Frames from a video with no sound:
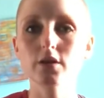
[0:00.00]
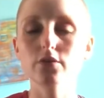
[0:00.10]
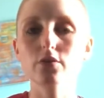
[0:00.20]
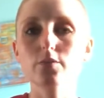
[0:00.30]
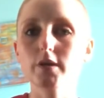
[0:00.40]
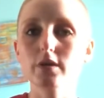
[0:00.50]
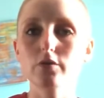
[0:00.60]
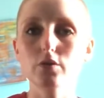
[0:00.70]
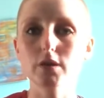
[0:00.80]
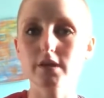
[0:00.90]
the weight of
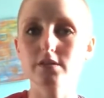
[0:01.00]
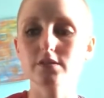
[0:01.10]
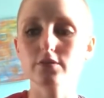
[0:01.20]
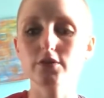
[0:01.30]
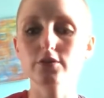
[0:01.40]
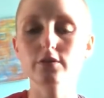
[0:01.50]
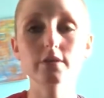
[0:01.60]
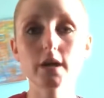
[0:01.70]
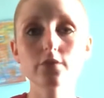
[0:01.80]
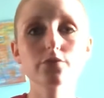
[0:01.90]
your legs so that you don't
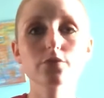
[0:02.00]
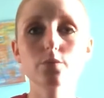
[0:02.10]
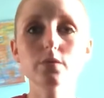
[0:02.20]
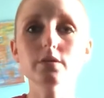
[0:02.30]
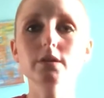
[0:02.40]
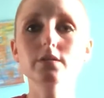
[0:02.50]
have to worry.